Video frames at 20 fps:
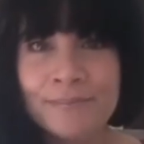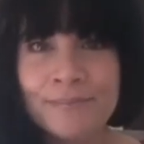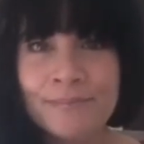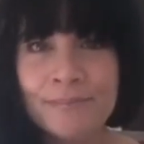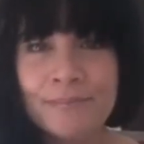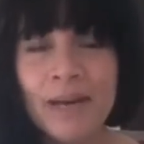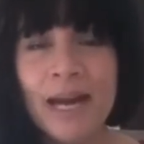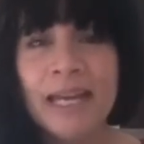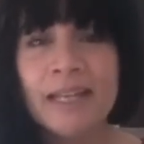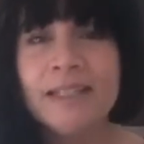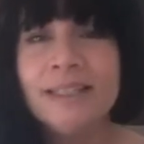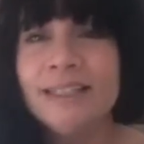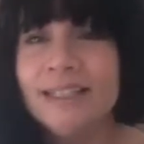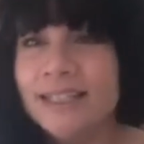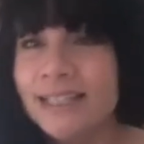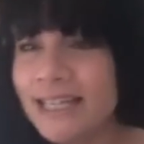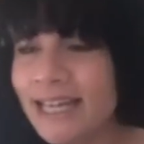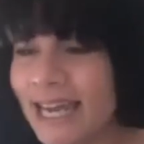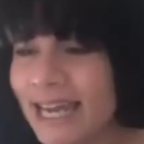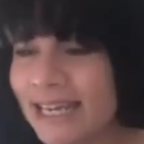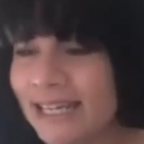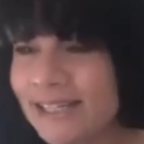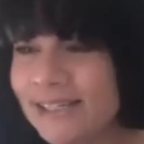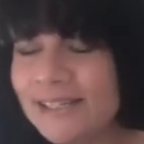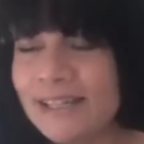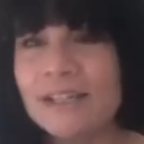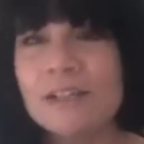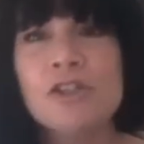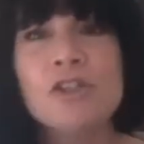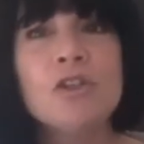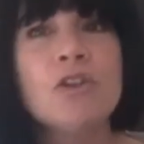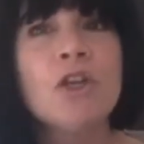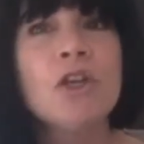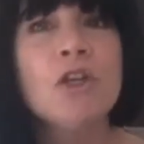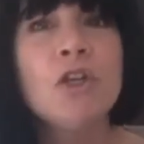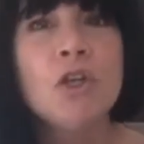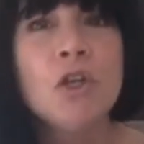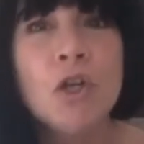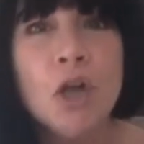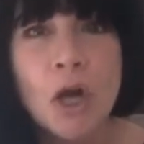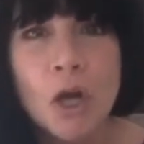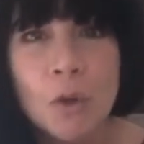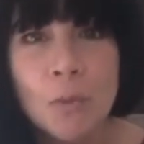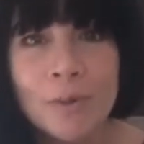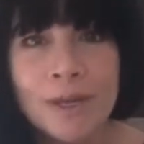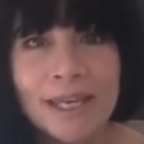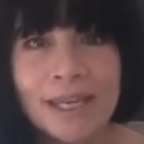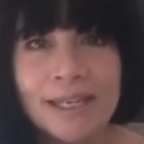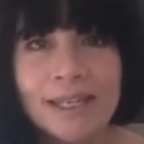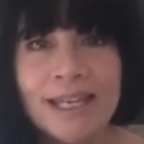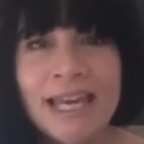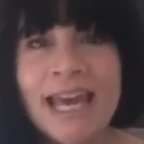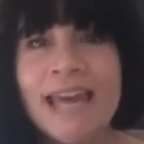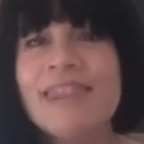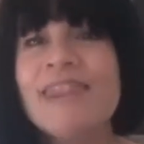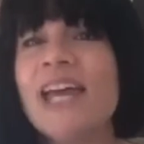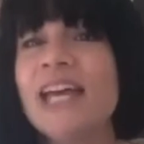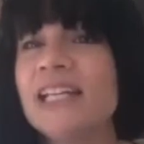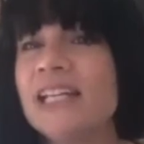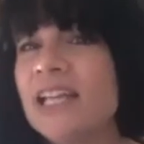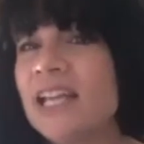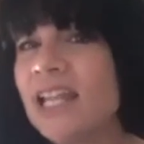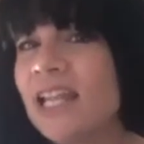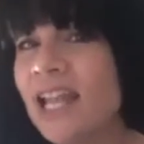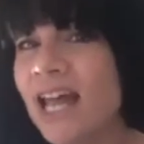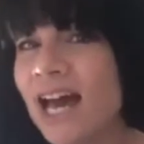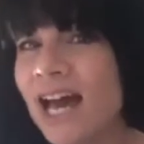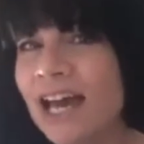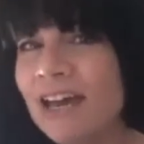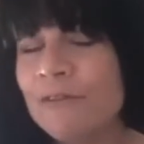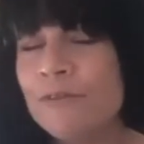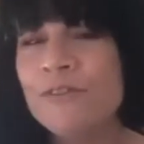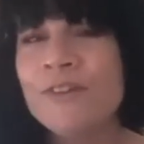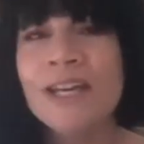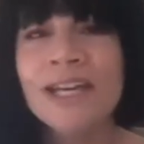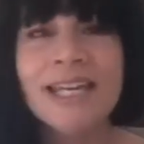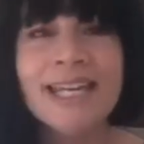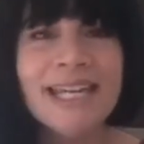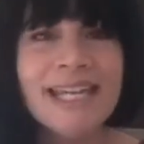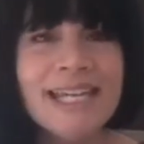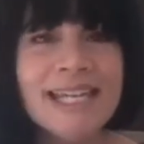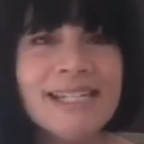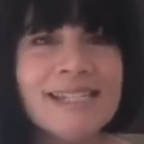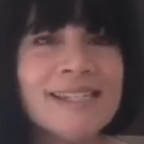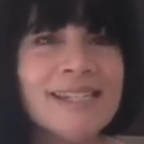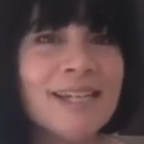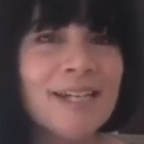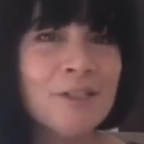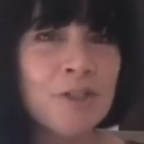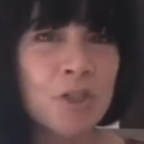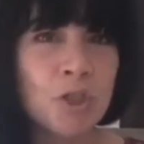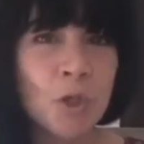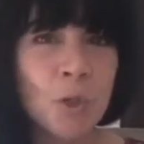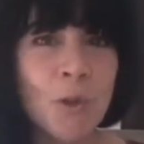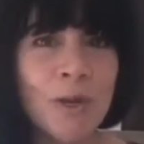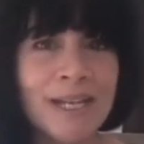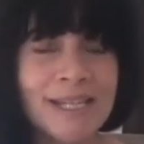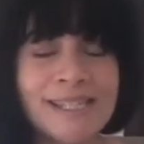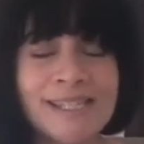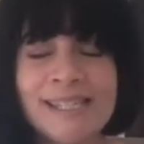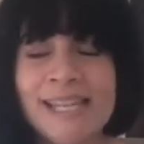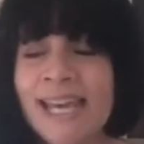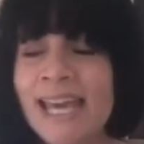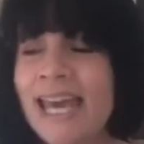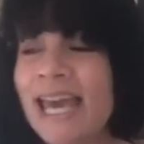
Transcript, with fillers: by connecting to the knowing that life is a choice.